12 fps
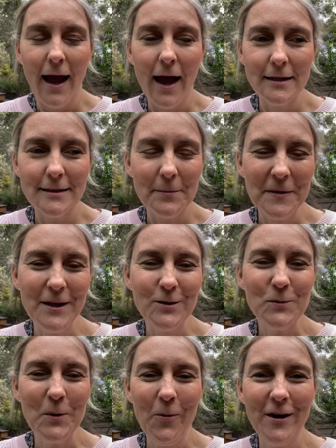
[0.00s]
Something else
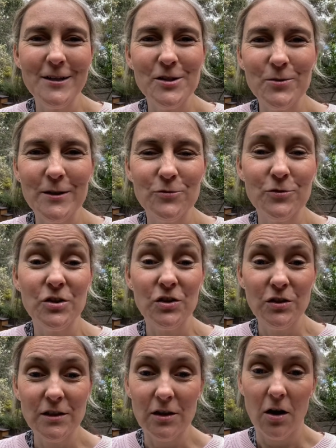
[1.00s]
we want to do is
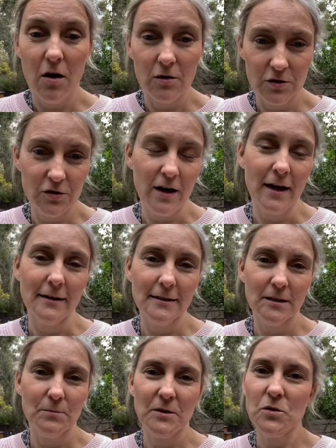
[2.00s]
reduce the
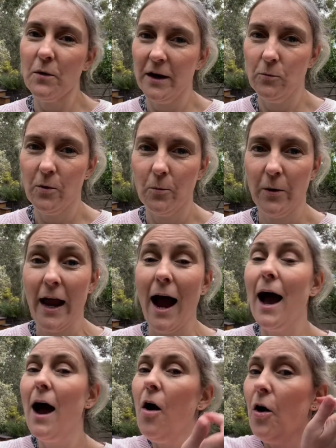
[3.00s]
contrast between when we
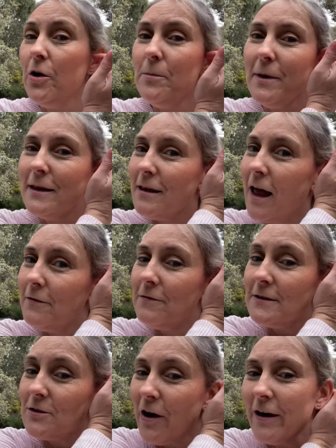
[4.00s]
are home and life
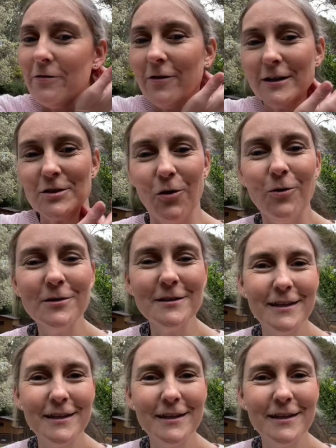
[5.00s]
is great for our dogs